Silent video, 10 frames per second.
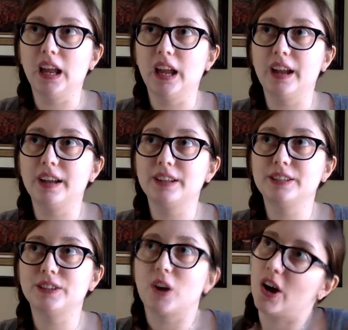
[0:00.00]

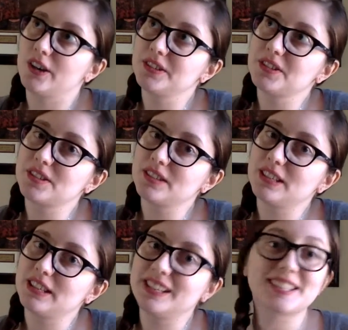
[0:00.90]
And
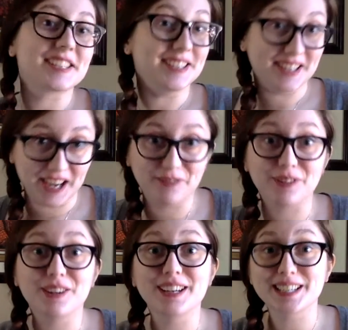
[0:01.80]
honestly, it's
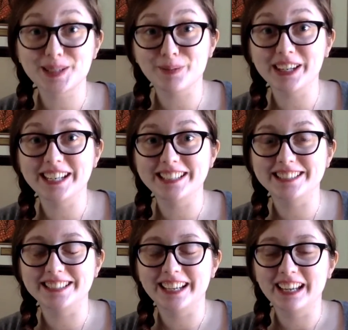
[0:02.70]
never explained.